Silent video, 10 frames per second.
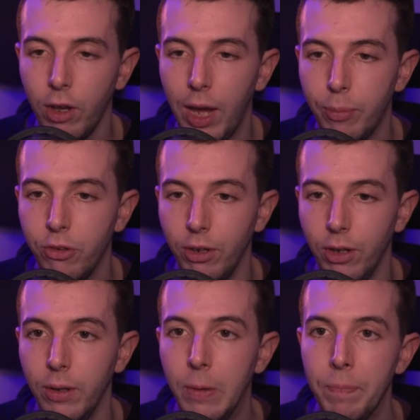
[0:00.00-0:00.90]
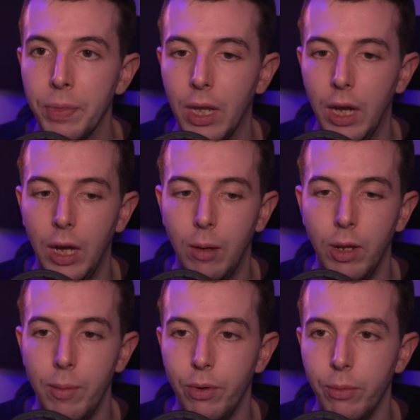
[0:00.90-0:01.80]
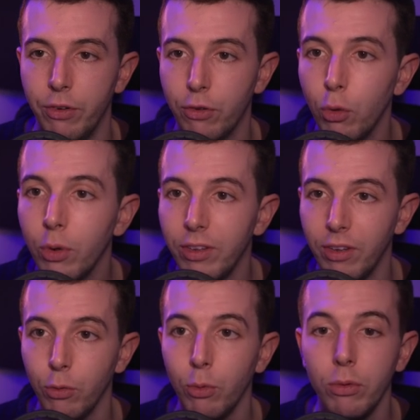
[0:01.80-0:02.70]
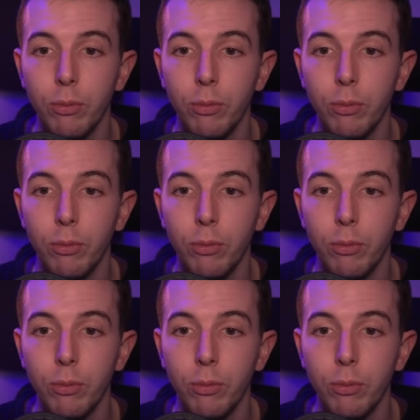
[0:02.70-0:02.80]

Aperture library, which is cool because it's all